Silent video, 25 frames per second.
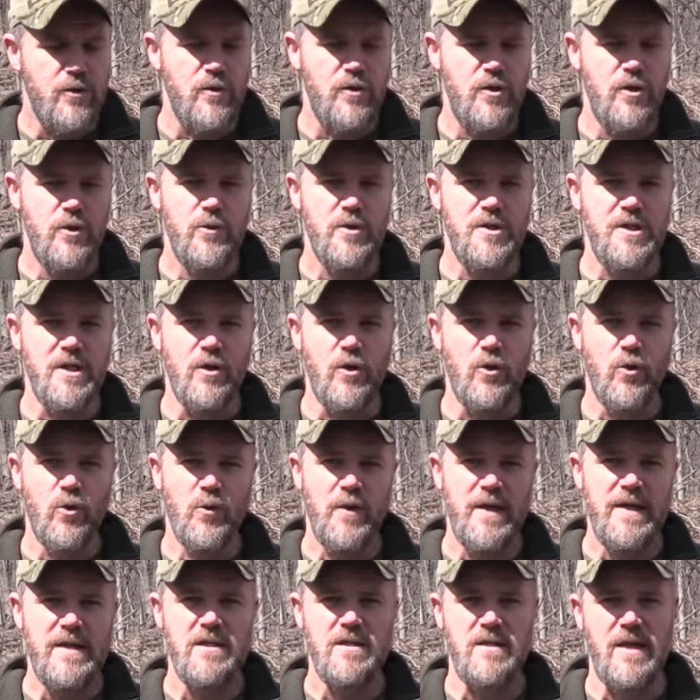you do is
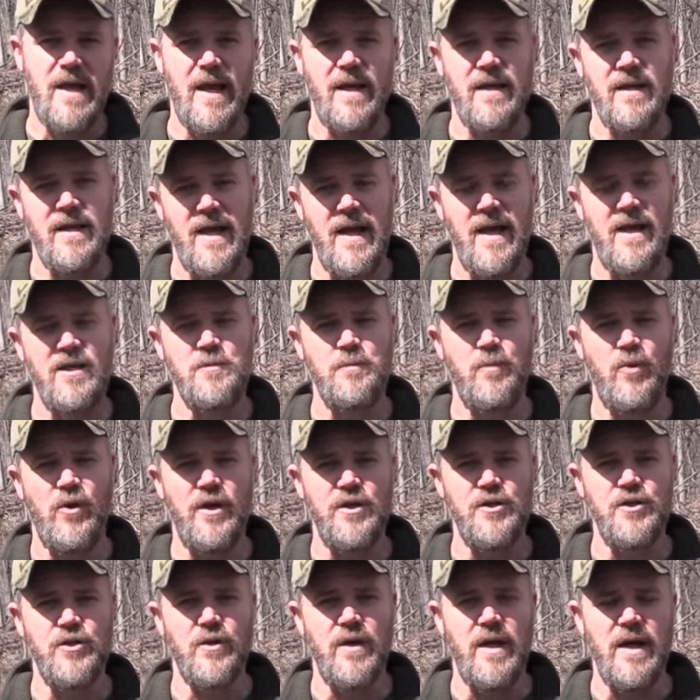increase that gas
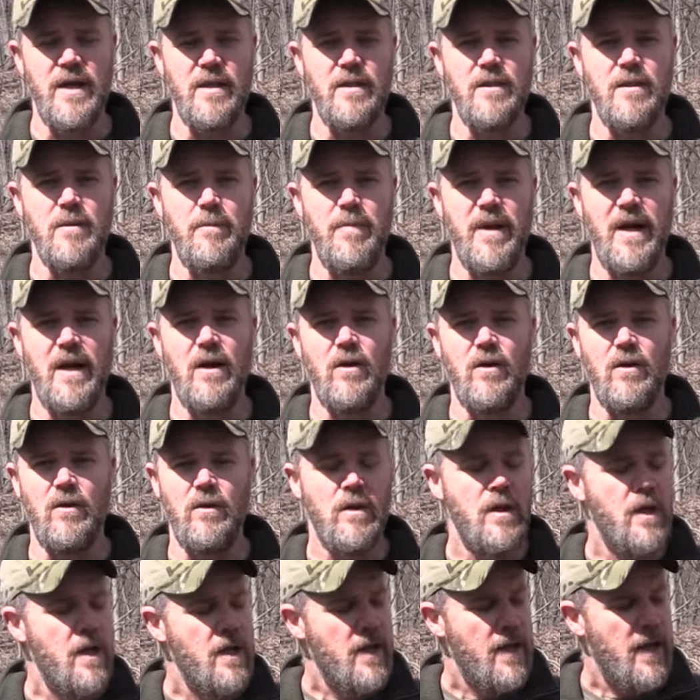pressure in the
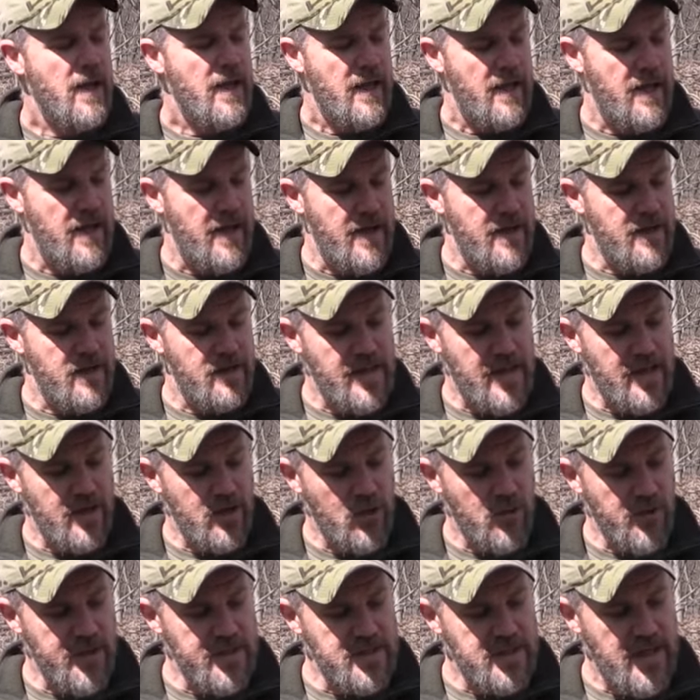barrel and that
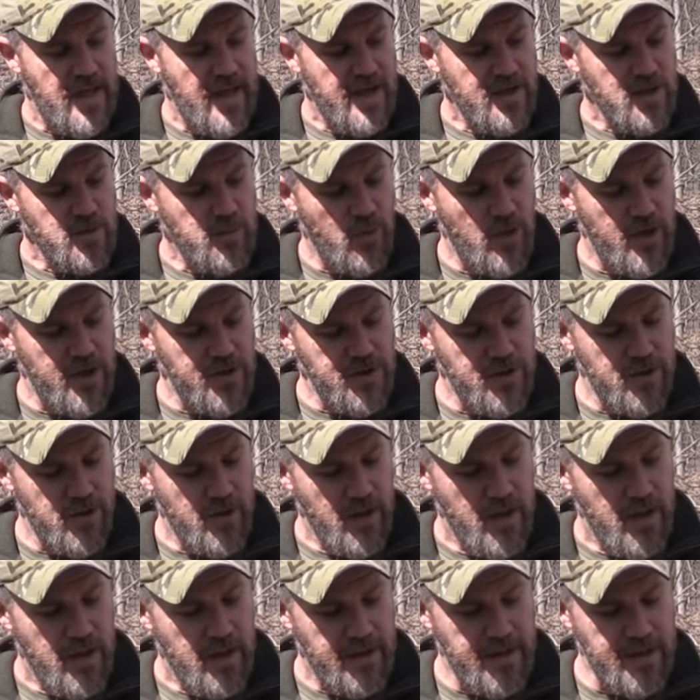increased gas
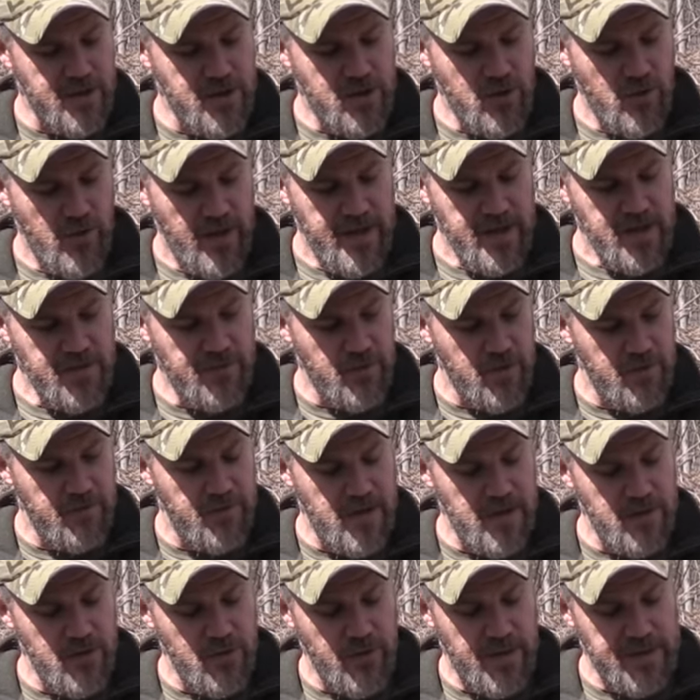pressure gets transferred
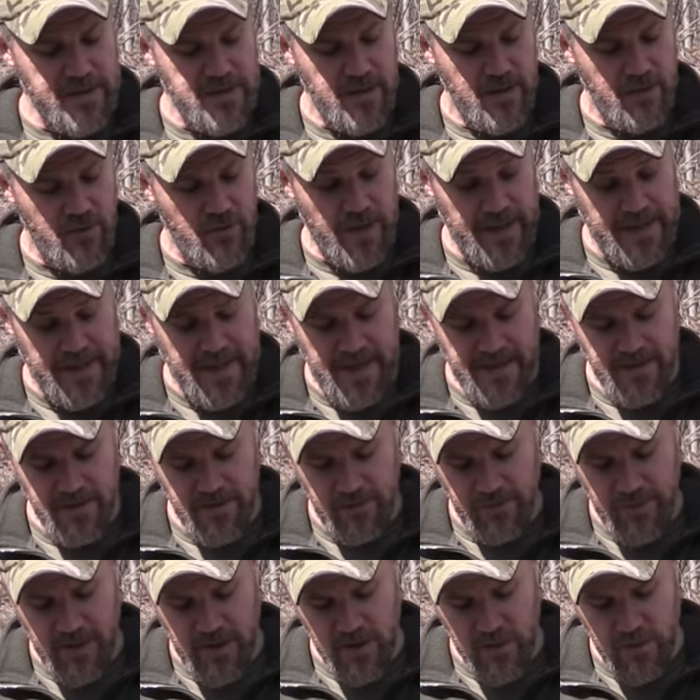via the direct, direct, gas
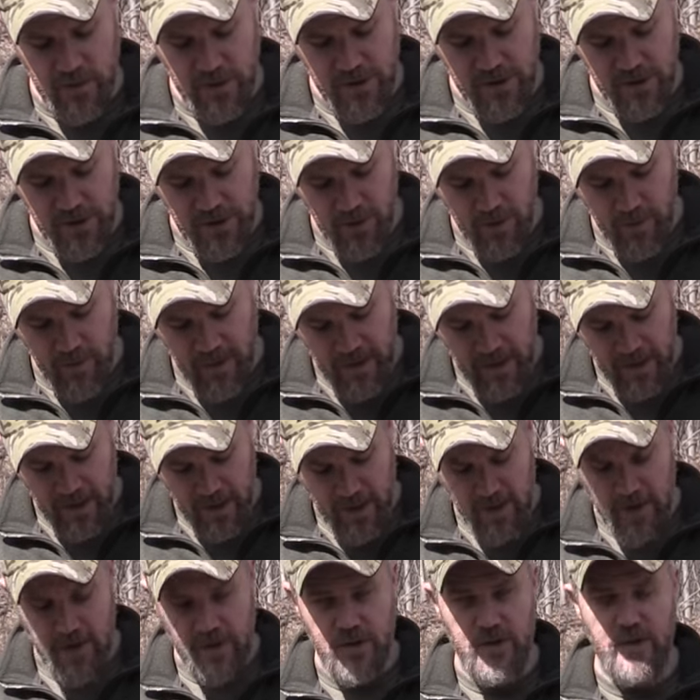impingement tube
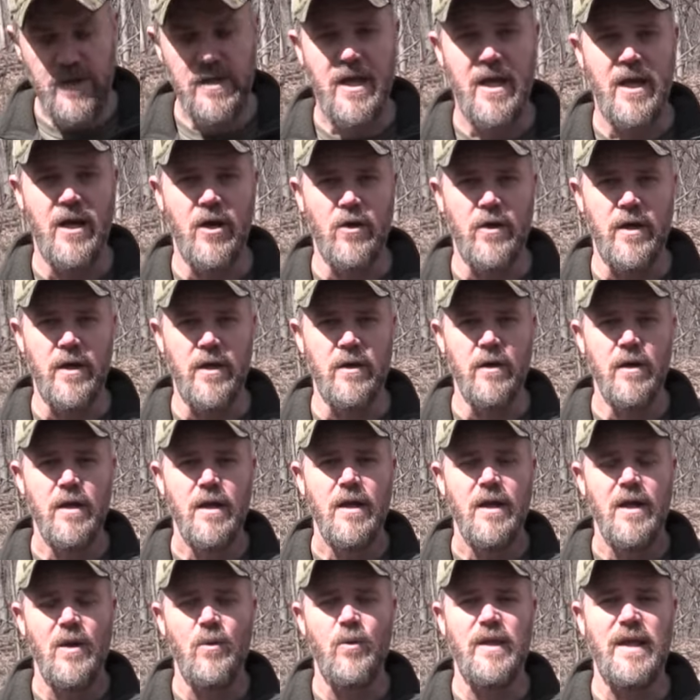to the carrier,
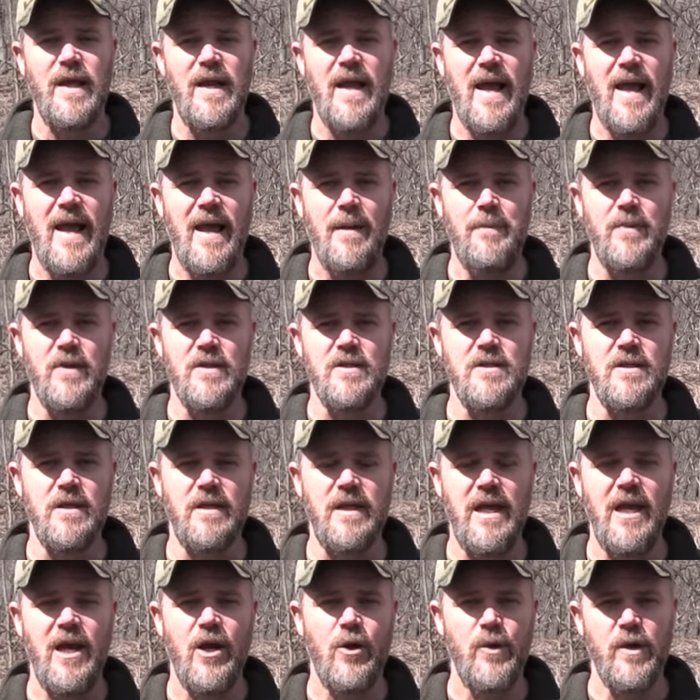and when that happens, the
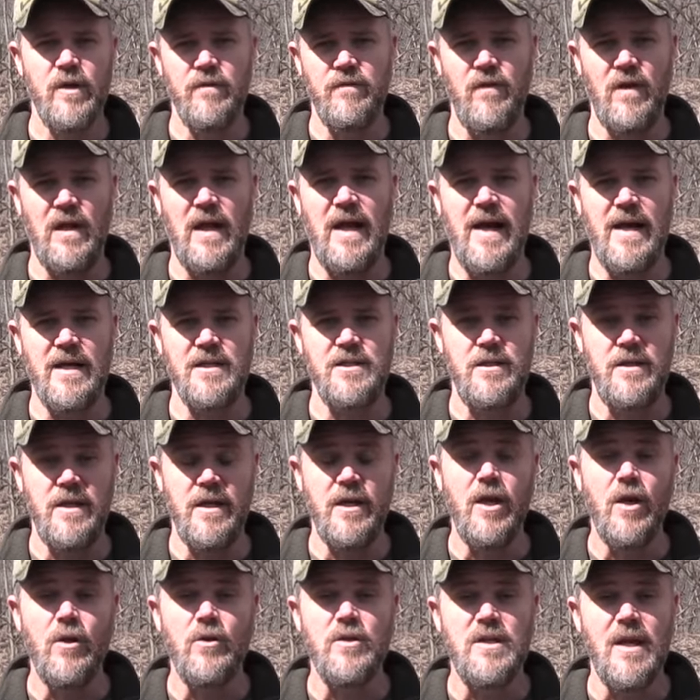carrier
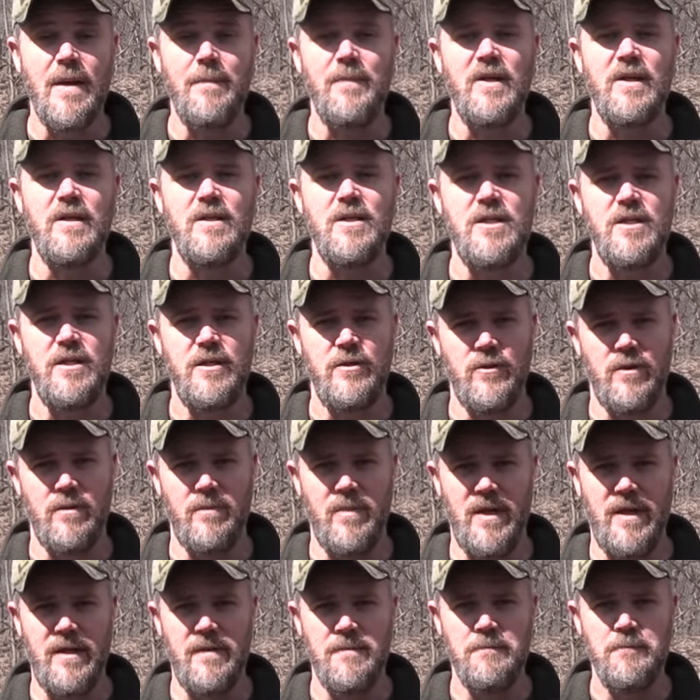velocity goes up
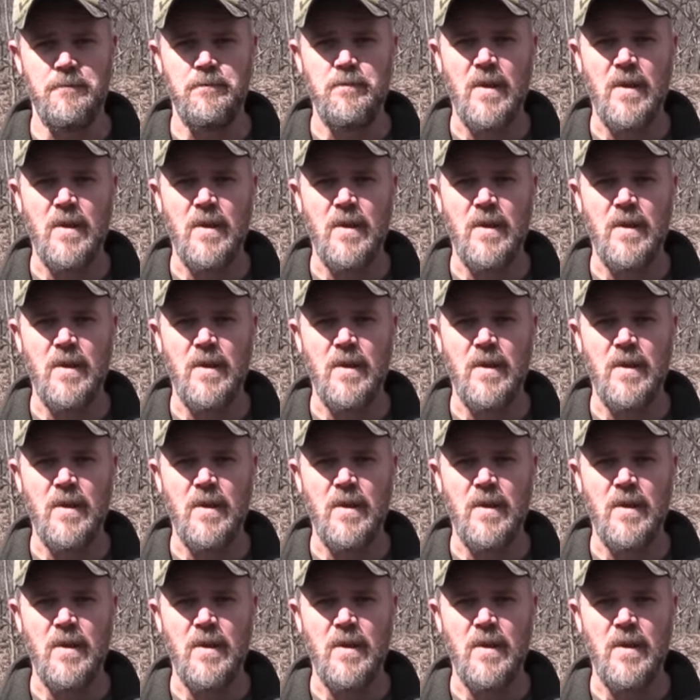considerably.